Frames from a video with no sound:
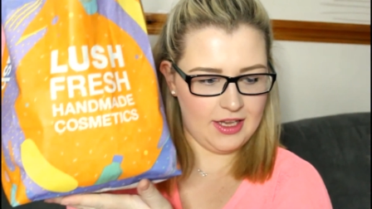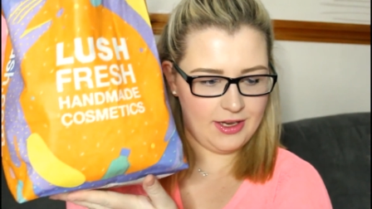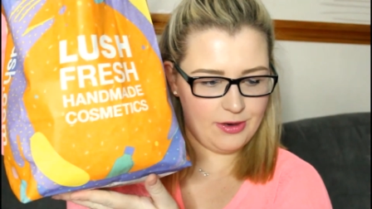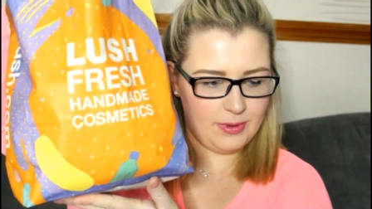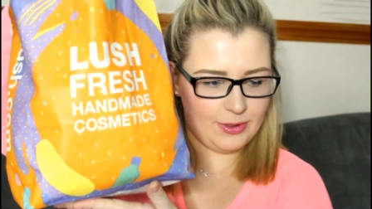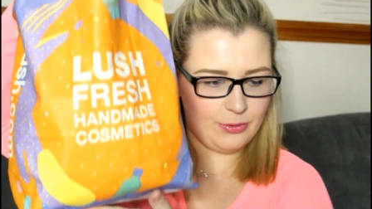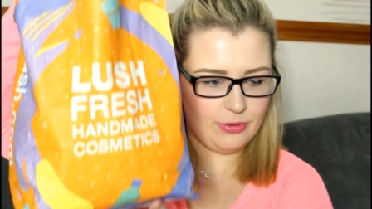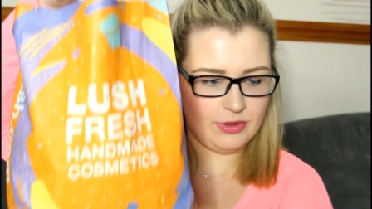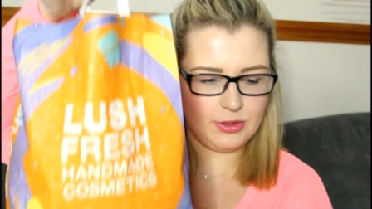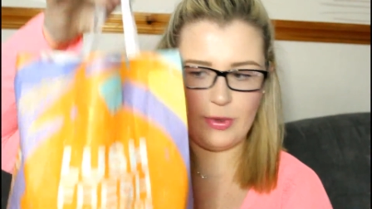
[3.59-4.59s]
Here we
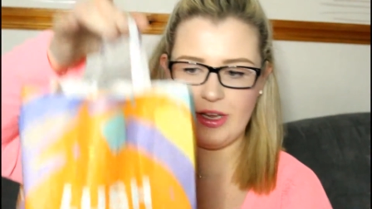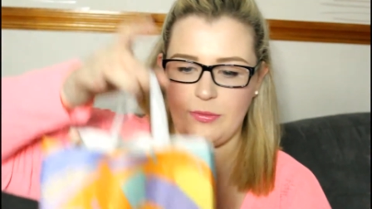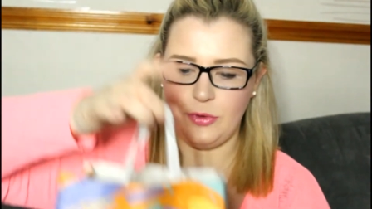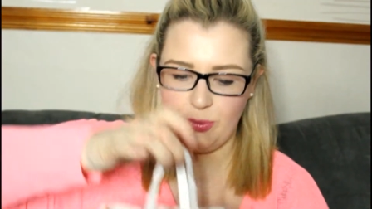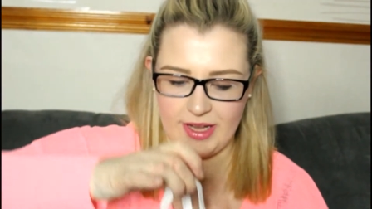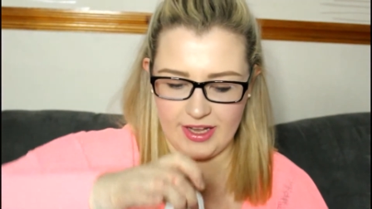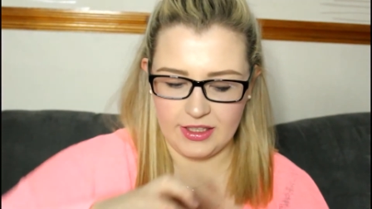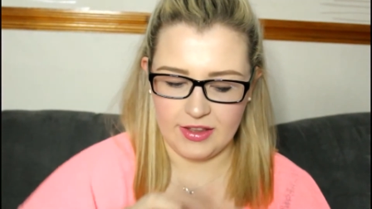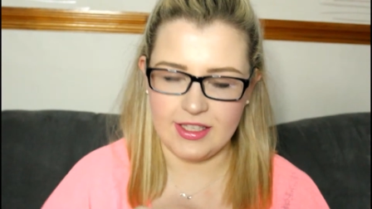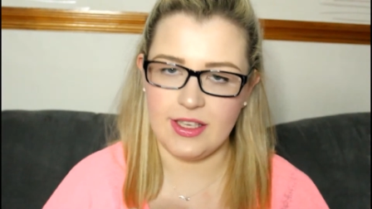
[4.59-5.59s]
go, it's quite a full bag.
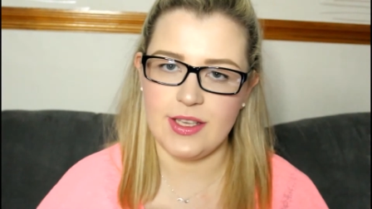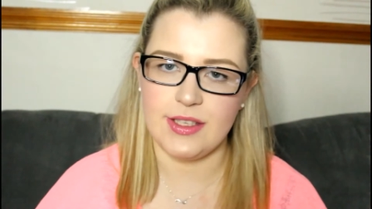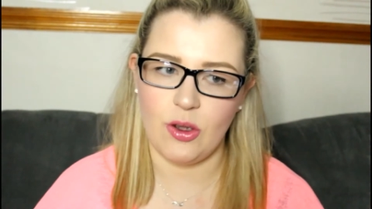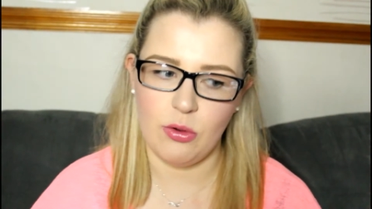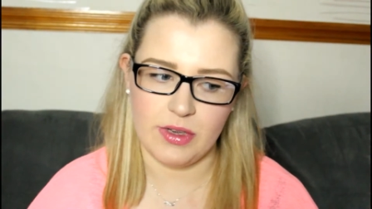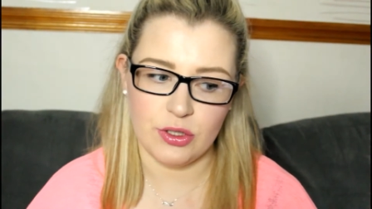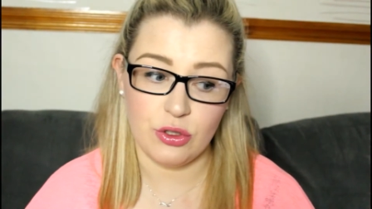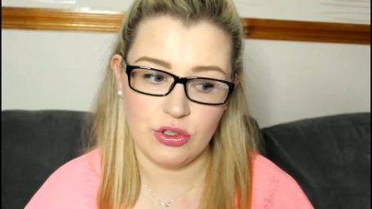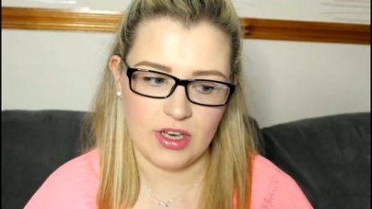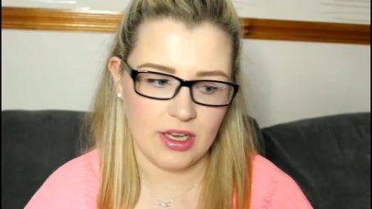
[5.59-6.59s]
This is over
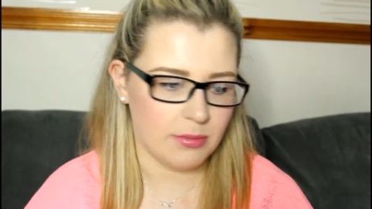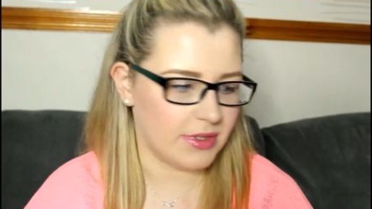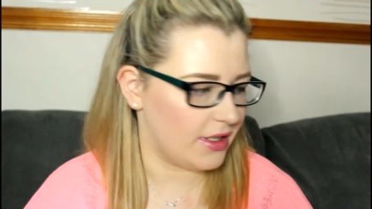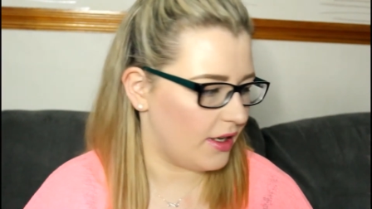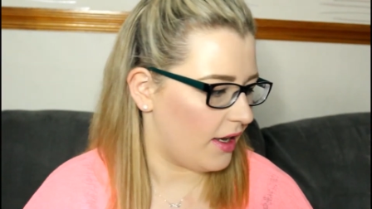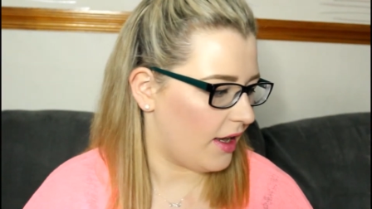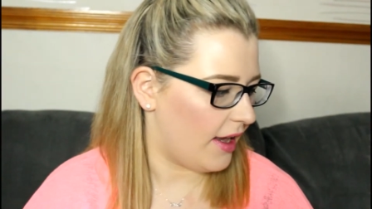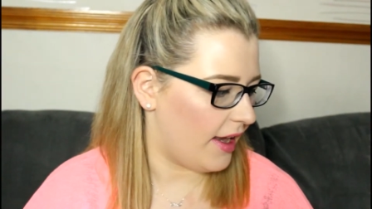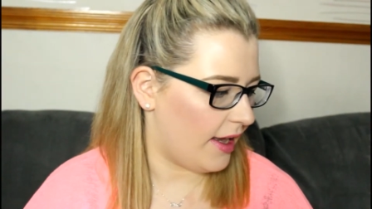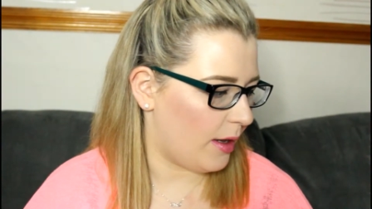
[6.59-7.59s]
2 trips.
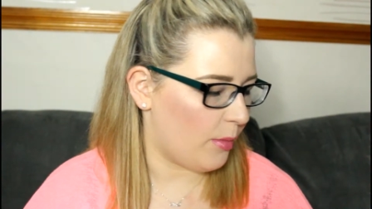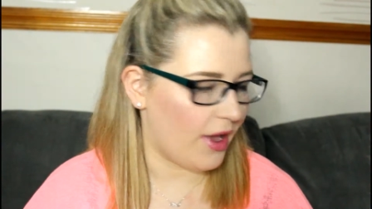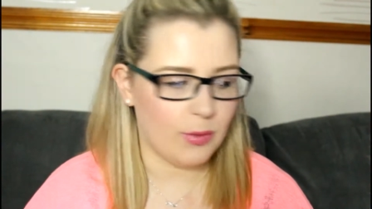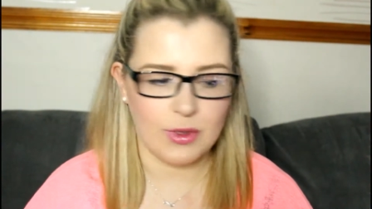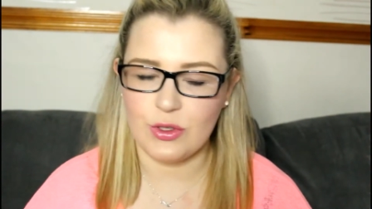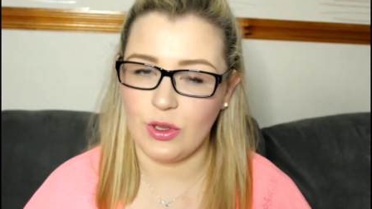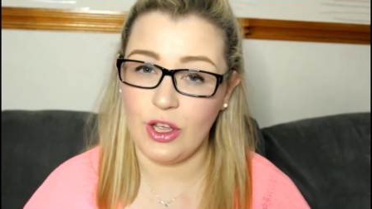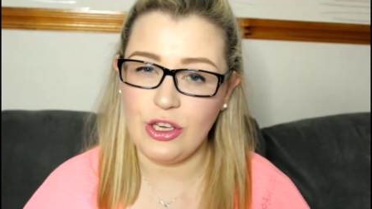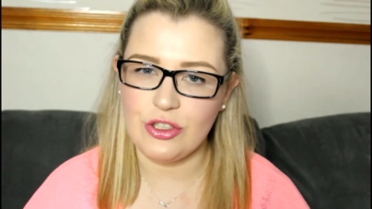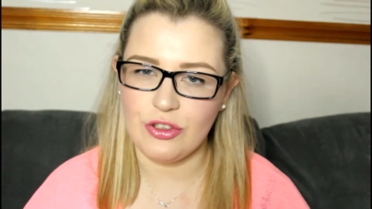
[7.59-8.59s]
I went to
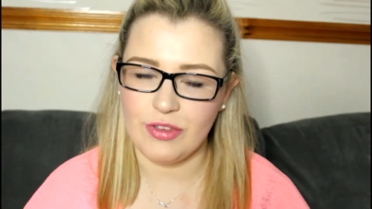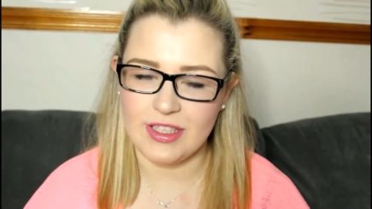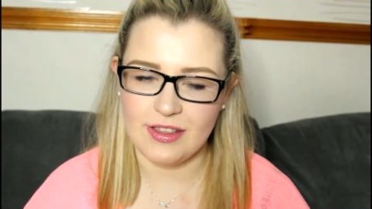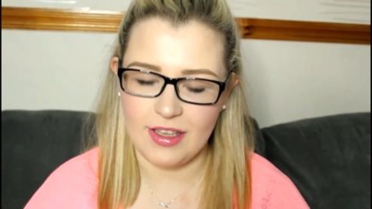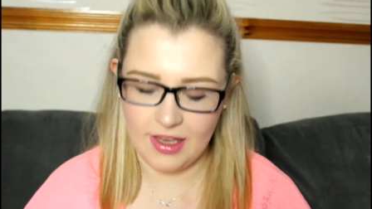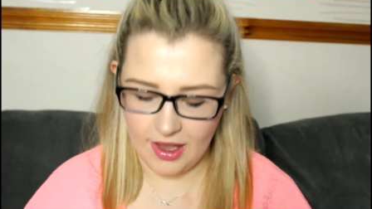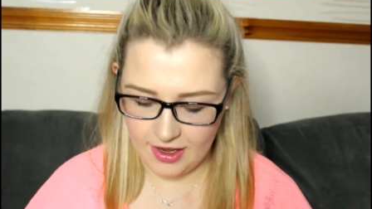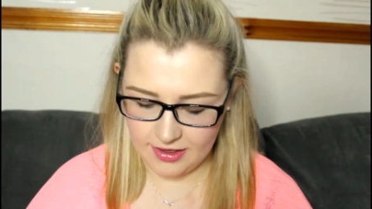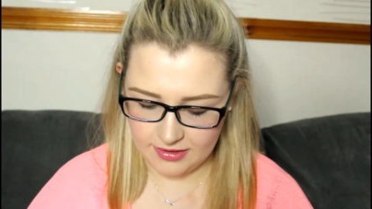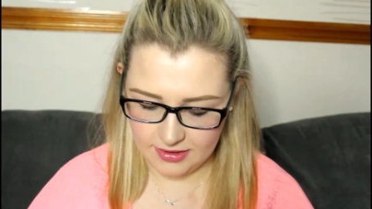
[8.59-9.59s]
Lush recently
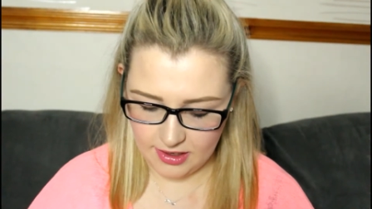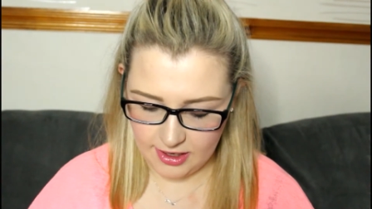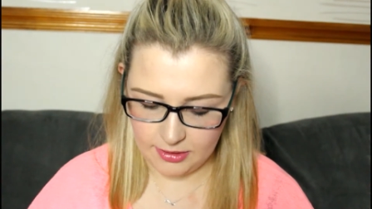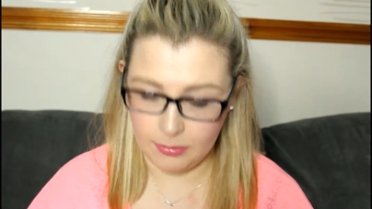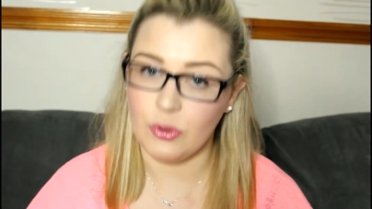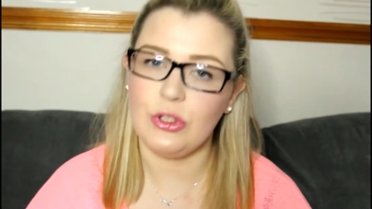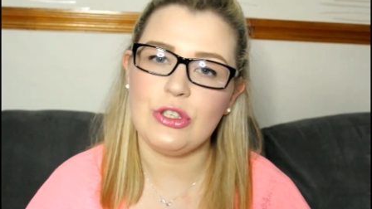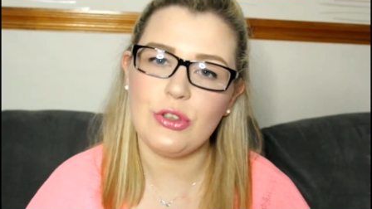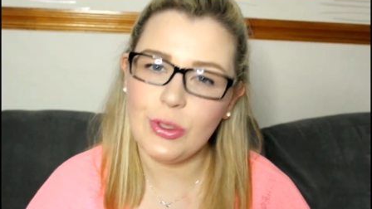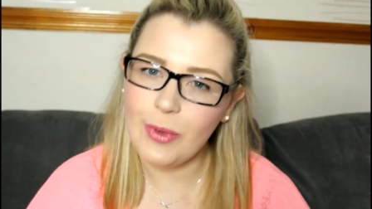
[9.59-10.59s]
and I am going to
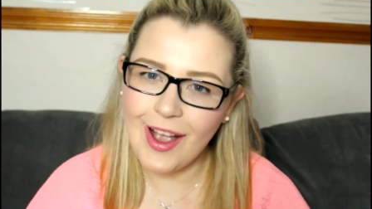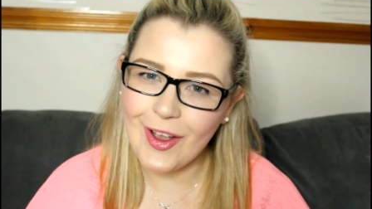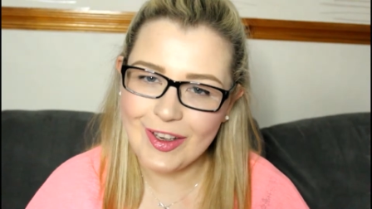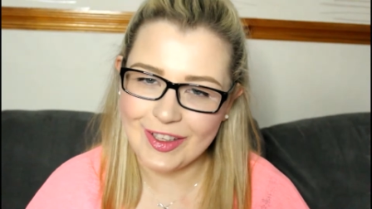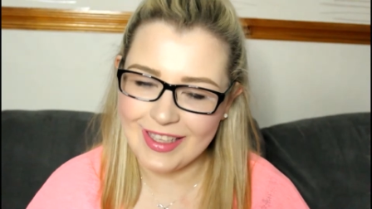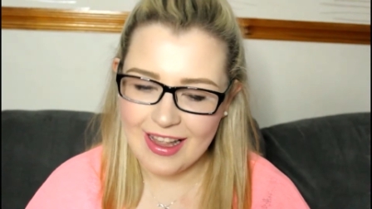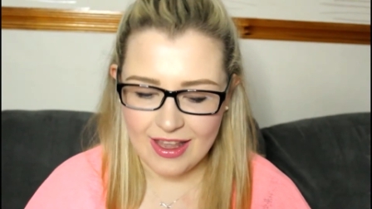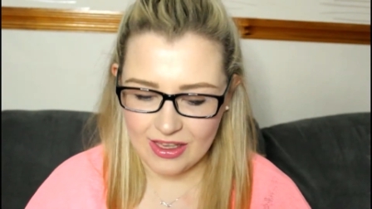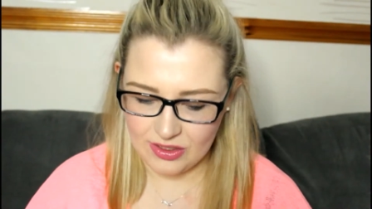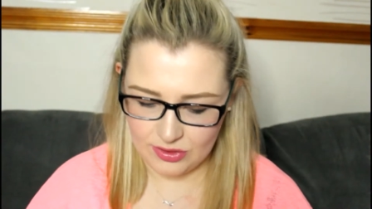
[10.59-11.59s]
show you what I got.
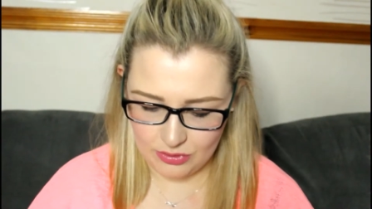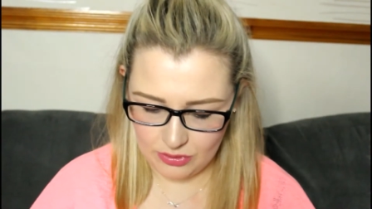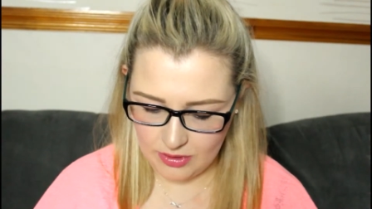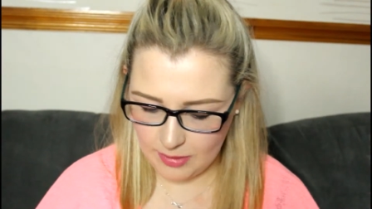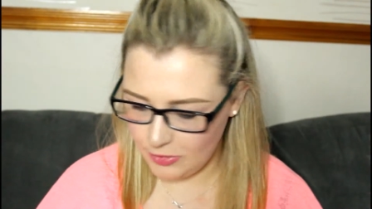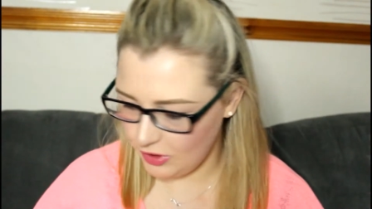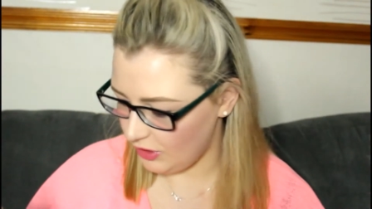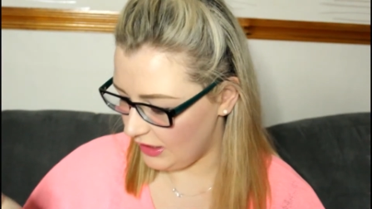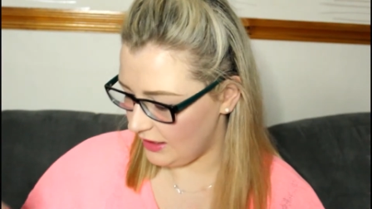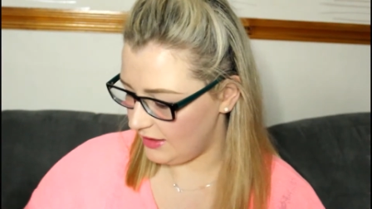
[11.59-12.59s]
So I'm just
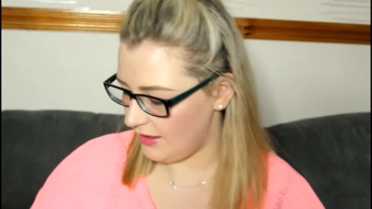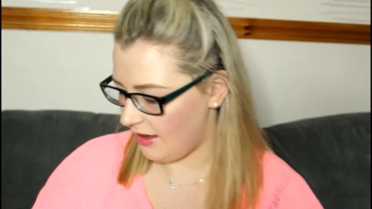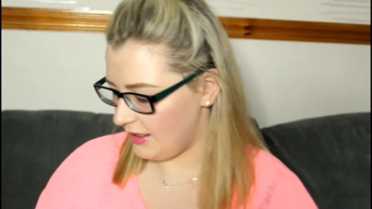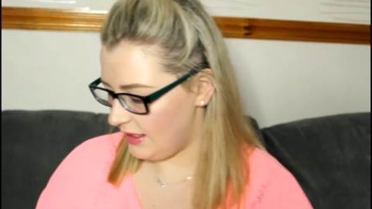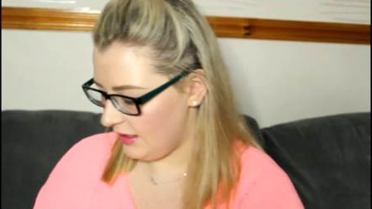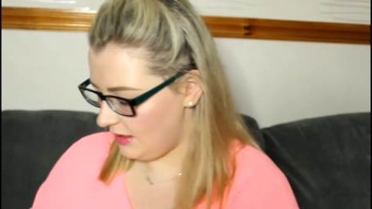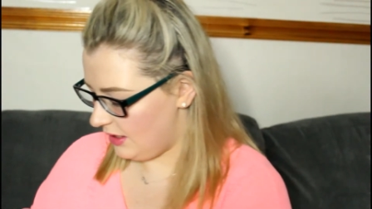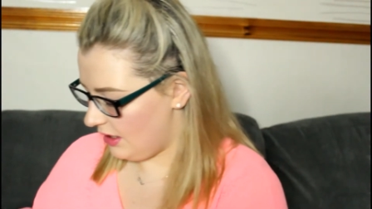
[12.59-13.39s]
going to get started.